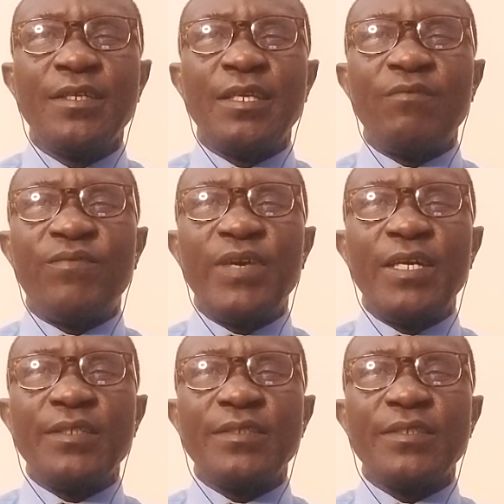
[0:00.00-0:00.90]
the
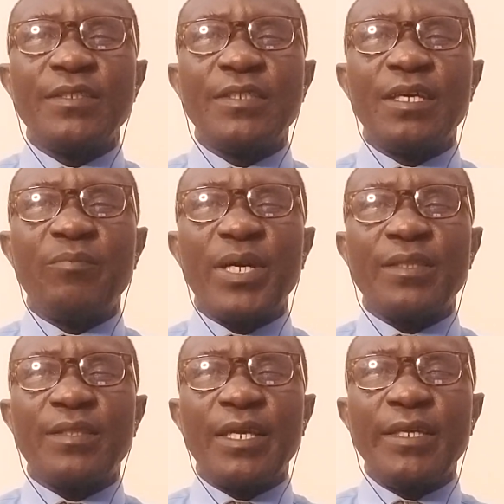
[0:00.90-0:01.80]
verse number
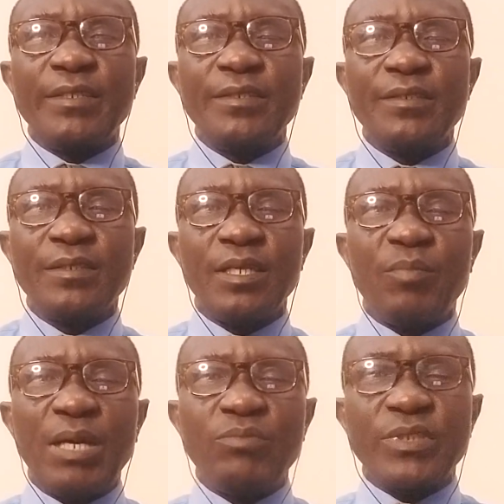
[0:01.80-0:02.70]
10. The
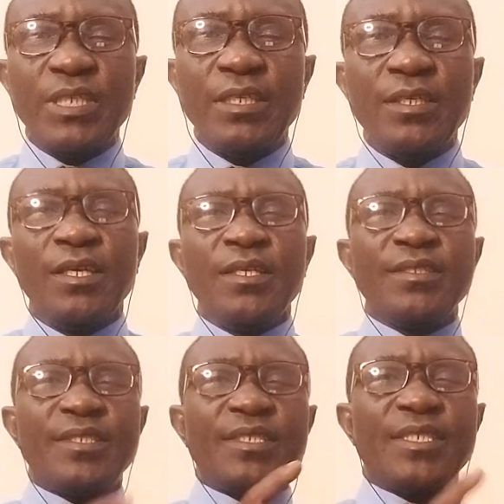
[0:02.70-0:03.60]
Bible says,
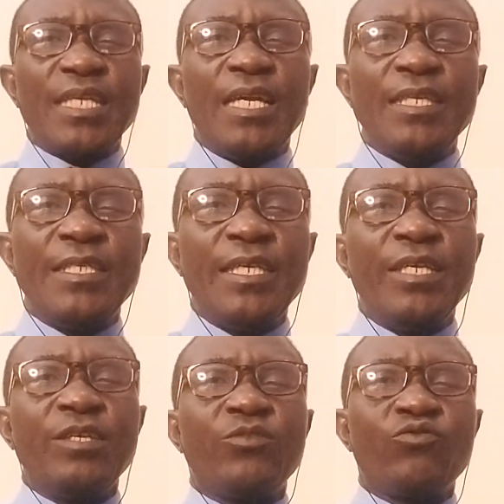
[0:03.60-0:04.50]
say
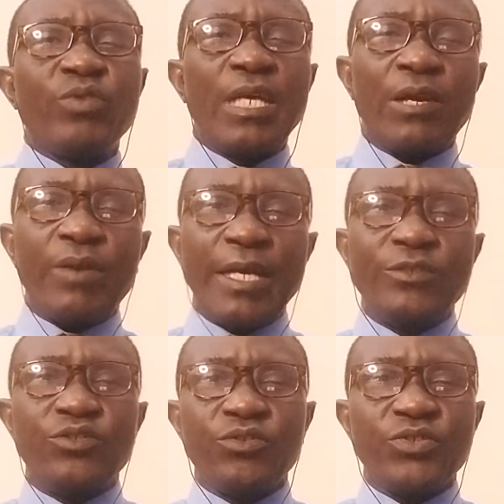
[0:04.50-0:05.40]
ye to the
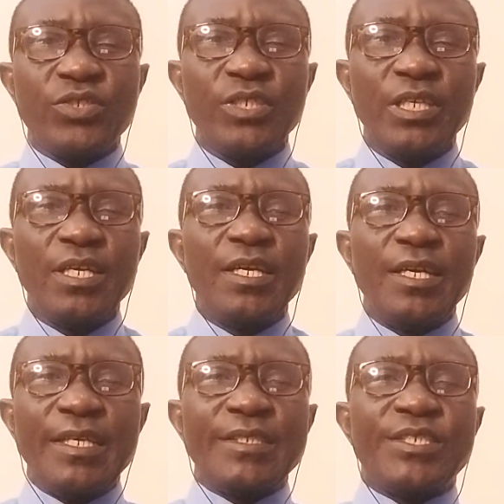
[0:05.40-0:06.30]
righteous,
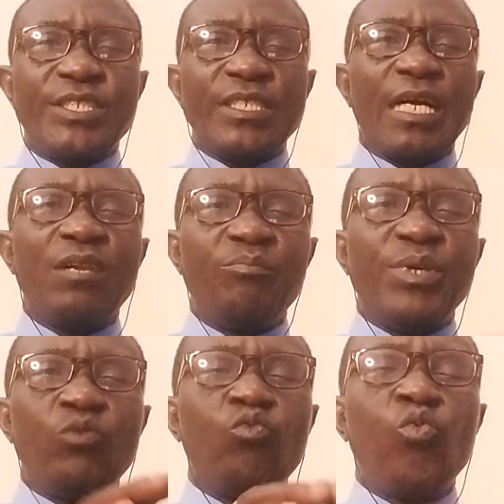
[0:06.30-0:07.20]
it shall
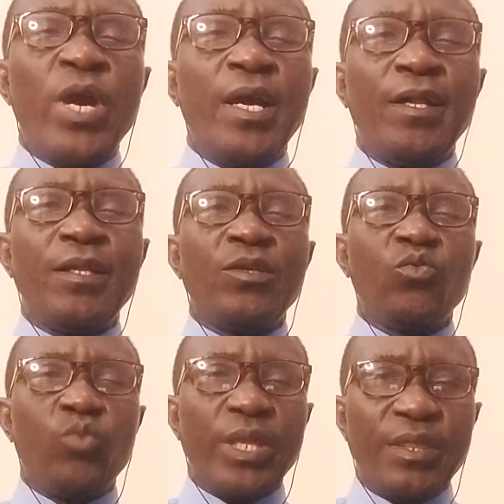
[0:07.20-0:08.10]
be well
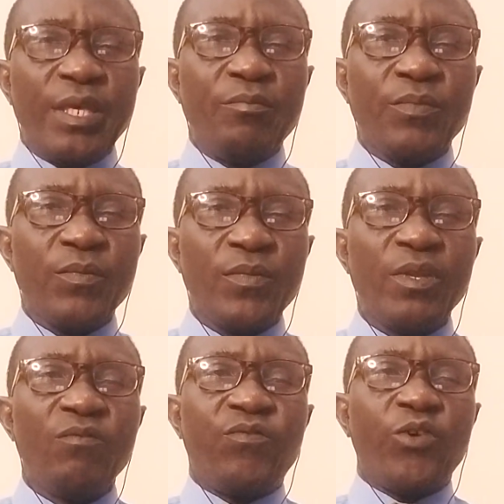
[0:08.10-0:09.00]
with him,
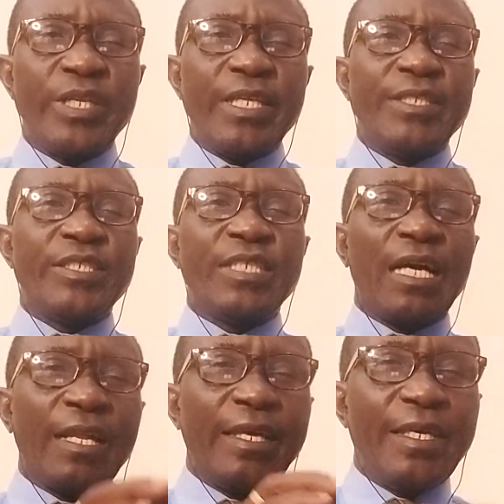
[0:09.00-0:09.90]
for they
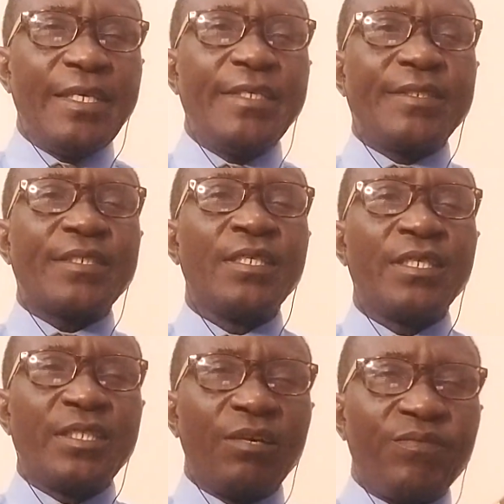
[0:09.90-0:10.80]
shall eat
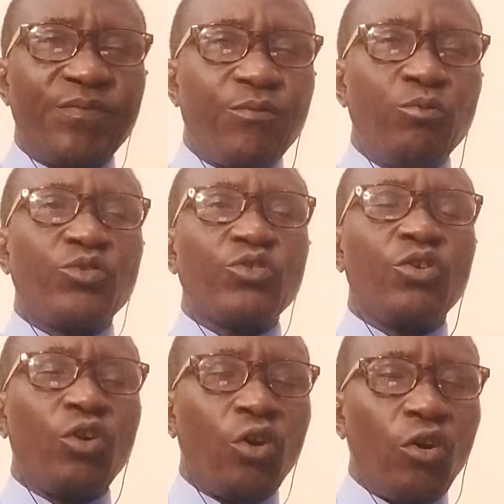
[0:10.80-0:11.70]
the fruit
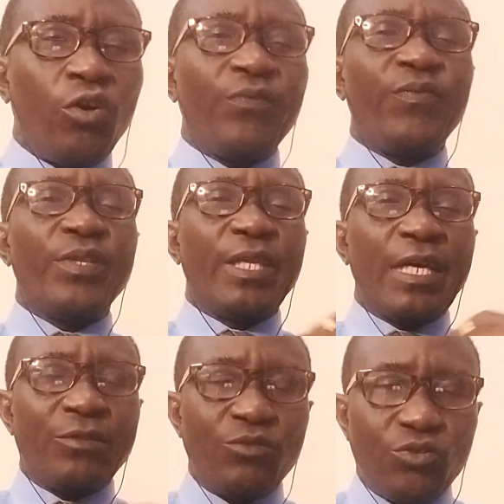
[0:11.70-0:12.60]
of
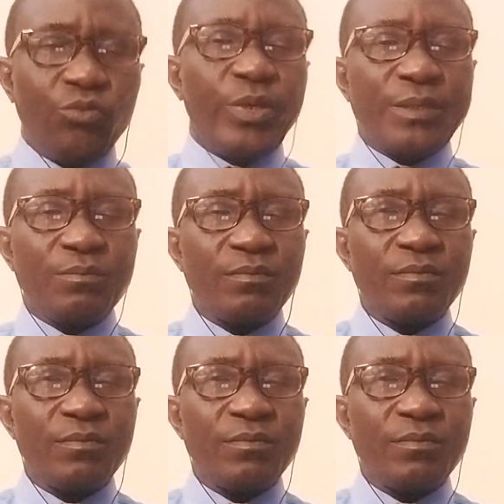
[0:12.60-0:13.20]
their doing.